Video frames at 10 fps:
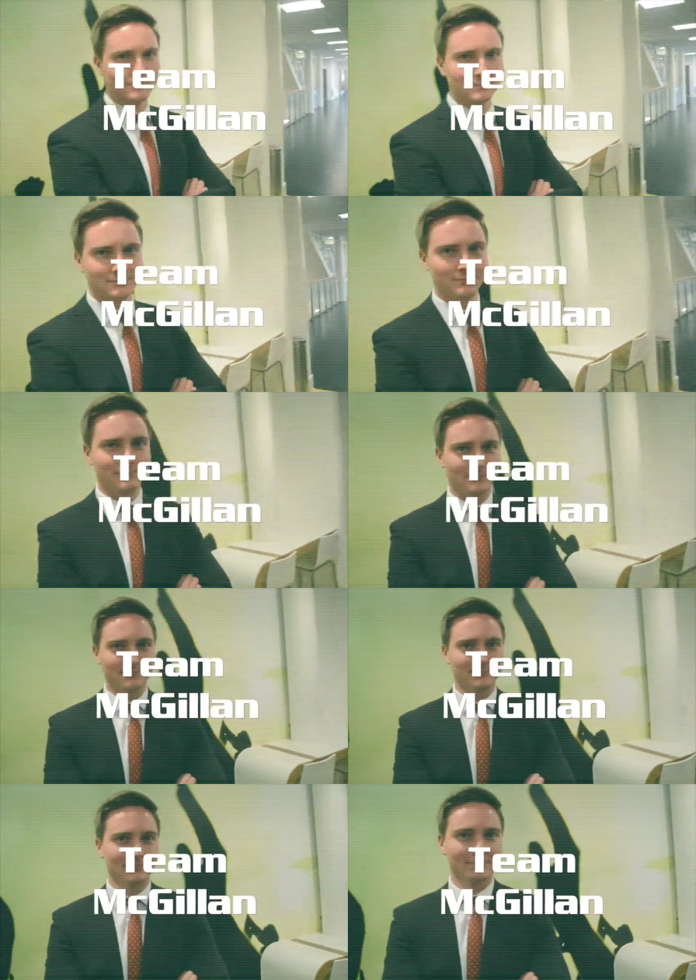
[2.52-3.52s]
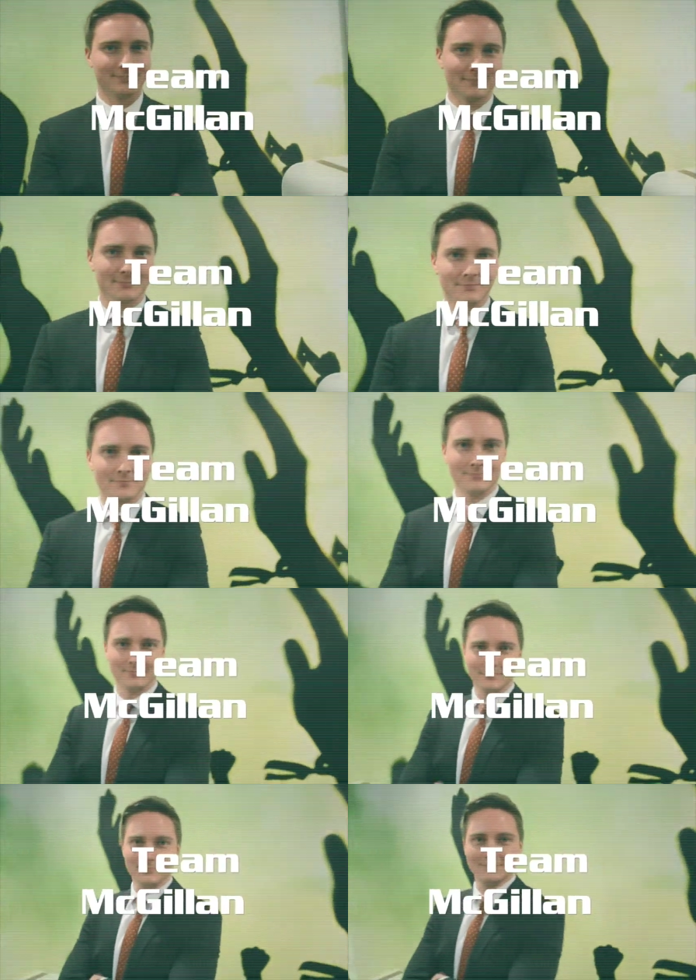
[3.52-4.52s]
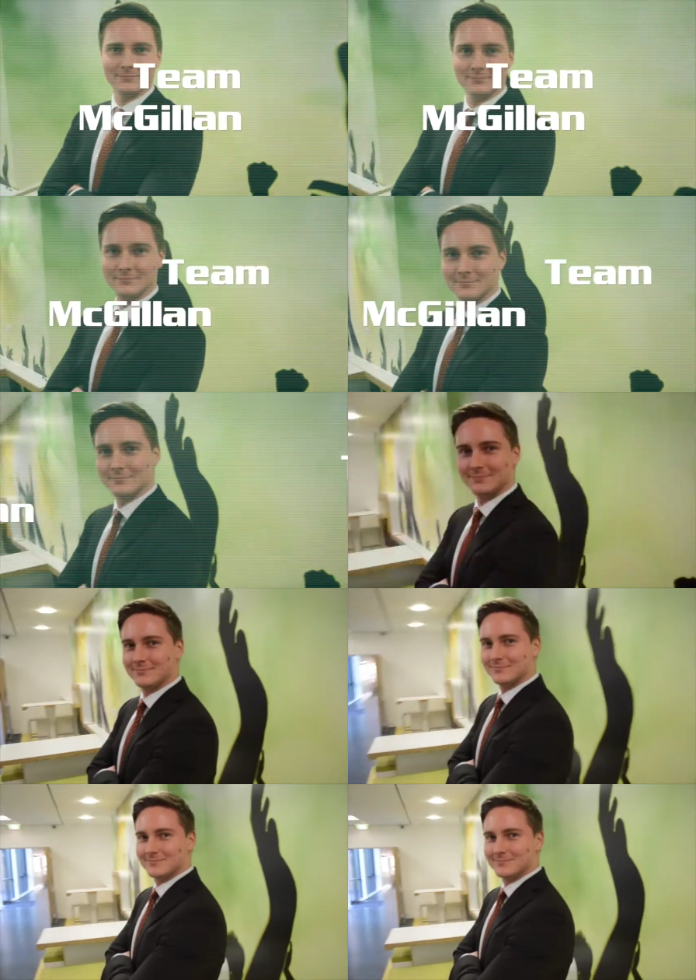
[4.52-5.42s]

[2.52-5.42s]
want to be part of my team, you need to have the full